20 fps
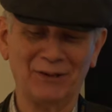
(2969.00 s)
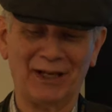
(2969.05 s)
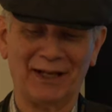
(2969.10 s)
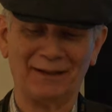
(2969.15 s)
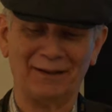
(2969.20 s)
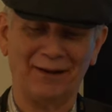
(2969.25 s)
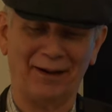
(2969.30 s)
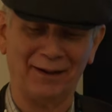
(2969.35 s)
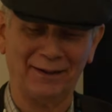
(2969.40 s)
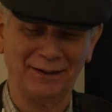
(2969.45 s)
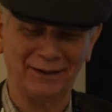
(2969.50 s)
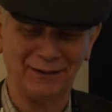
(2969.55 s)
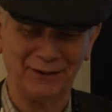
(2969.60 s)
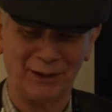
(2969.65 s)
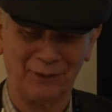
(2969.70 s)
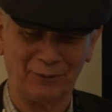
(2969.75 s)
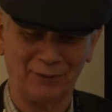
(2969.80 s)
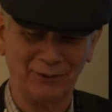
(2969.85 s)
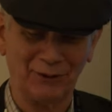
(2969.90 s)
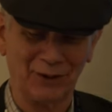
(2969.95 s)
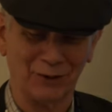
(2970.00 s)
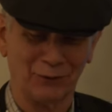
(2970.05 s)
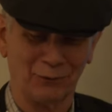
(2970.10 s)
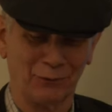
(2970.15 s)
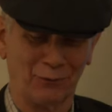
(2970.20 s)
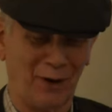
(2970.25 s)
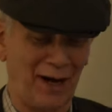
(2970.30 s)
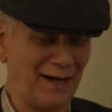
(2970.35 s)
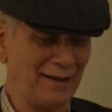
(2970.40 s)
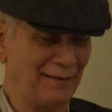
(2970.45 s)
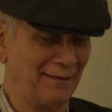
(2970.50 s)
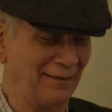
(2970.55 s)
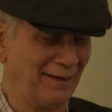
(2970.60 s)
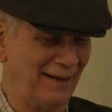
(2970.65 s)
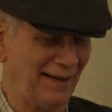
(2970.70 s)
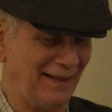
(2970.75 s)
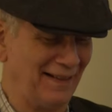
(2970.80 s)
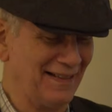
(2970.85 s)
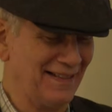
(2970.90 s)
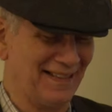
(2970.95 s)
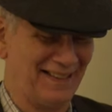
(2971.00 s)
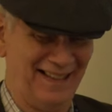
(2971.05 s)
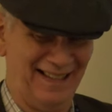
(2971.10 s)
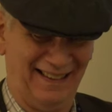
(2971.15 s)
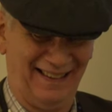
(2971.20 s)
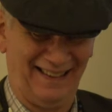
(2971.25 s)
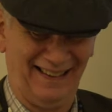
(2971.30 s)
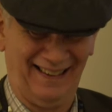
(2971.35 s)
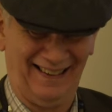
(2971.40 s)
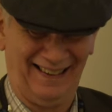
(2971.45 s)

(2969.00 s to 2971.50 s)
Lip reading: technology would just wreck things.